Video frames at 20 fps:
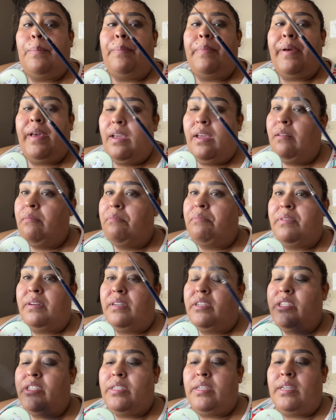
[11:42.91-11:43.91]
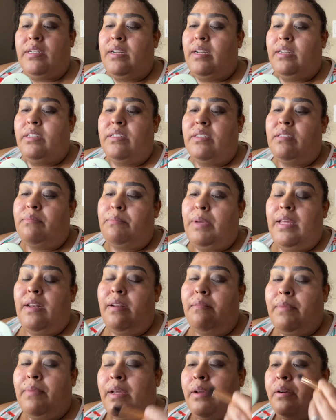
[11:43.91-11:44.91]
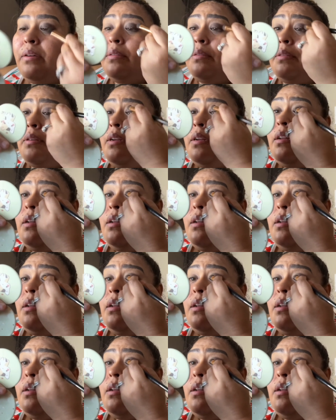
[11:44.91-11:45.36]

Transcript: paint brush, and I just made it my own.